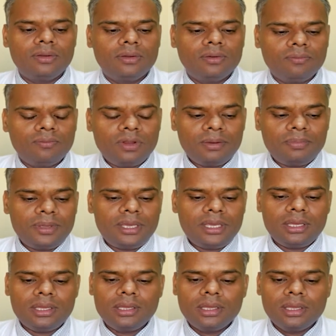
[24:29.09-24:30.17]
will
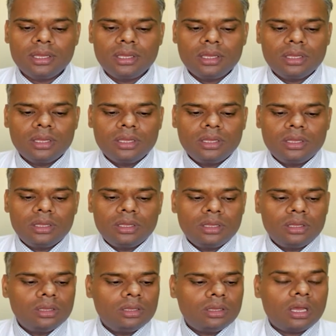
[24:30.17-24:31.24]
be
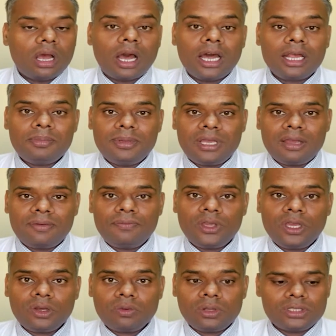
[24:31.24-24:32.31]
RBF
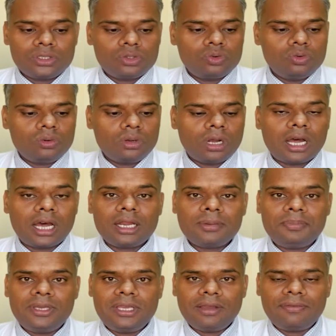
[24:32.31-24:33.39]
equals to
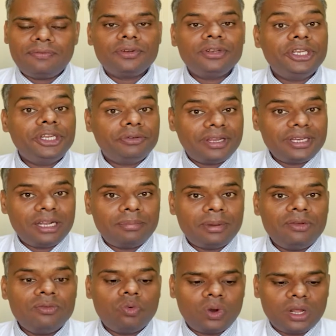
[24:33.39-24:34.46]
RPF divided by
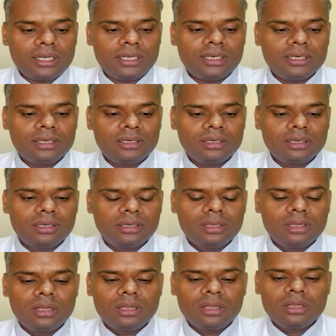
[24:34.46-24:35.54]
1.
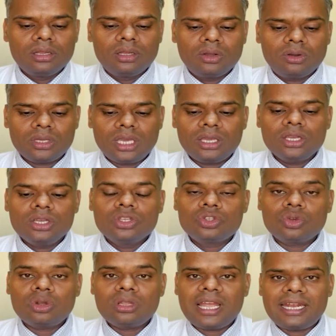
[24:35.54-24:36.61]
Okay,
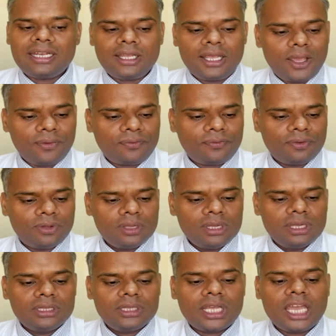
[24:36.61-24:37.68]
so that if
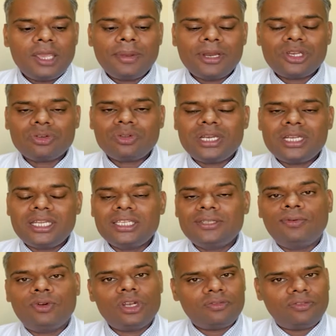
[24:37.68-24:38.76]
the hematocrit is
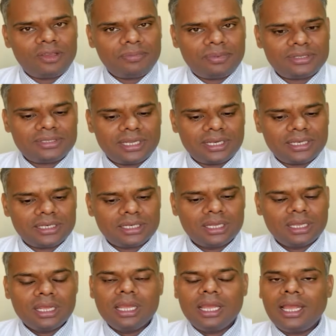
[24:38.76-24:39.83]
45%
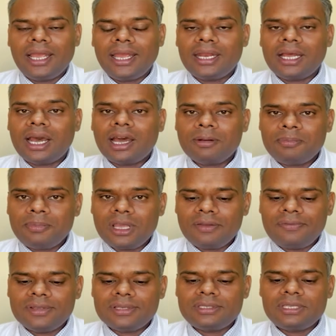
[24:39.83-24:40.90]
and RPF
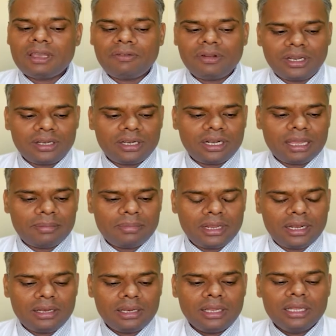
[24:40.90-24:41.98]
is 700
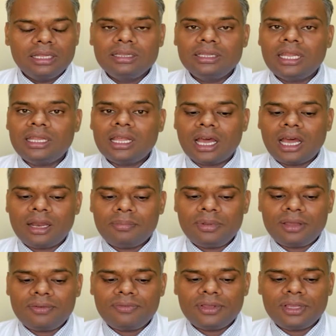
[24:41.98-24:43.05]
ml, then the
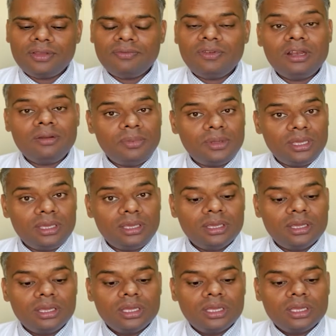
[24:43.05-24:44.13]
RPF will be